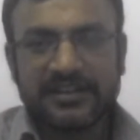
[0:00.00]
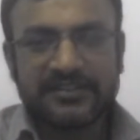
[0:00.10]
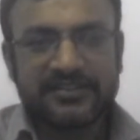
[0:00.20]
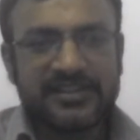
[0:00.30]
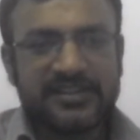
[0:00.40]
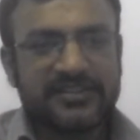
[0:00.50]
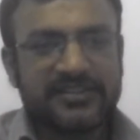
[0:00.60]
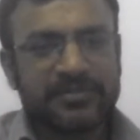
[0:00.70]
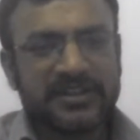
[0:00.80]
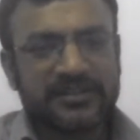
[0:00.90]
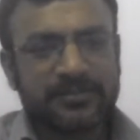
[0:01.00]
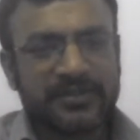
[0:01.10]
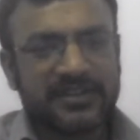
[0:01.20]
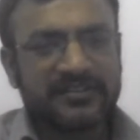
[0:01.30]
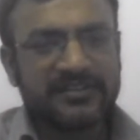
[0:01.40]
C, C++,
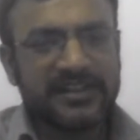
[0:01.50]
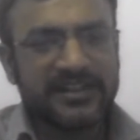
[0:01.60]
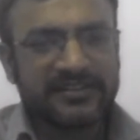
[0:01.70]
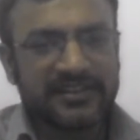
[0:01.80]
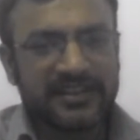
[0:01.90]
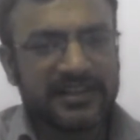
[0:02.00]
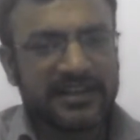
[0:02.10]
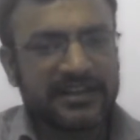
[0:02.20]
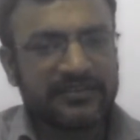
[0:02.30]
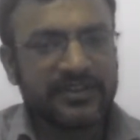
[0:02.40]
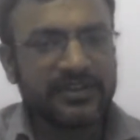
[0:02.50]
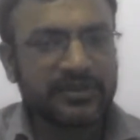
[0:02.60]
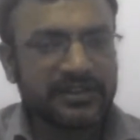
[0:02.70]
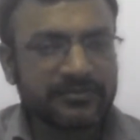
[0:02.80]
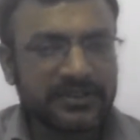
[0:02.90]
DSA are being
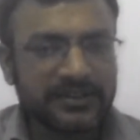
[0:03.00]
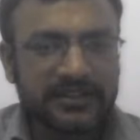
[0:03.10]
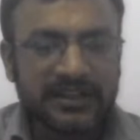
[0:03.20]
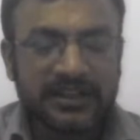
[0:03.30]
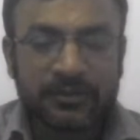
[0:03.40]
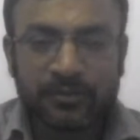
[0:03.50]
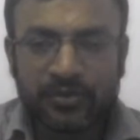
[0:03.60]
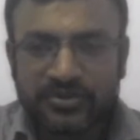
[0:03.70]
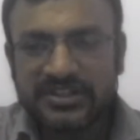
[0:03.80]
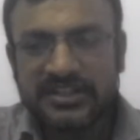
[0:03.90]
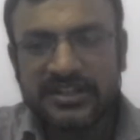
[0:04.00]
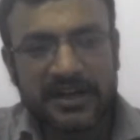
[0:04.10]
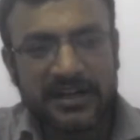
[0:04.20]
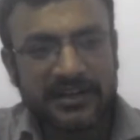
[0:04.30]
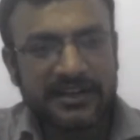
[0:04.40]
one of the most
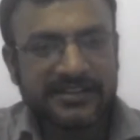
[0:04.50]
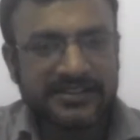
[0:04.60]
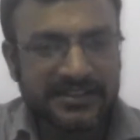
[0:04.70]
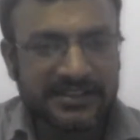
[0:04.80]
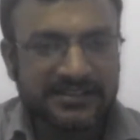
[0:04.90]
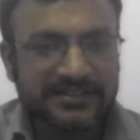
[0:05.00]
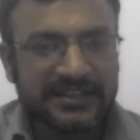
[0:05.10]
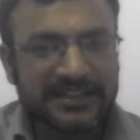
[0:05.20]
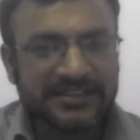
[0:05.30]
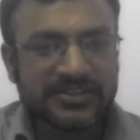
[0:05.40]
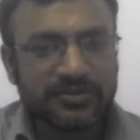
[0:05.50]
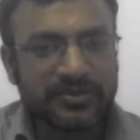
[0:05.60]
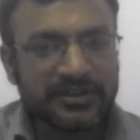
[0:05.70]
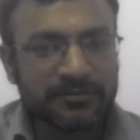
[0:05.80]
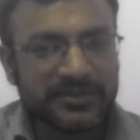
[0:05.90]
demanding skills that a
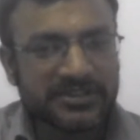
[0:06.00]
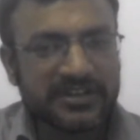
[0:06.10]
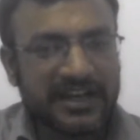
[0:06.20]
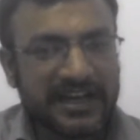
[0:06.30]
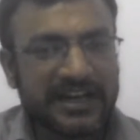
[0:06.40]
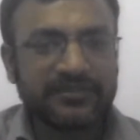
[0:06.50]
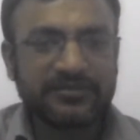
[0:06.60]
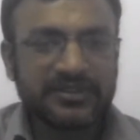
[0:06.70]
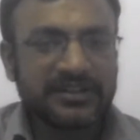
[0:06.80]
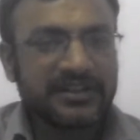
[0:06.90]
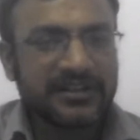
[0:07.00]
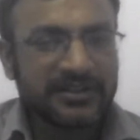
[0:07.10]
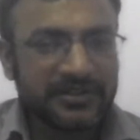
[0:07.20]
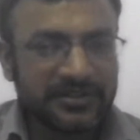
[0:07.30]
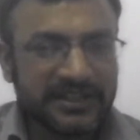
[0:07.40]
student must have.
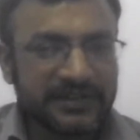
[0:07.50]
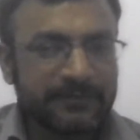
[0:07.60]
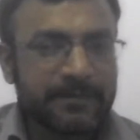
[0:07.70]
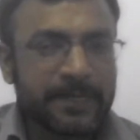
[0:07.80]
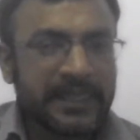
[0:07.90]
Okay,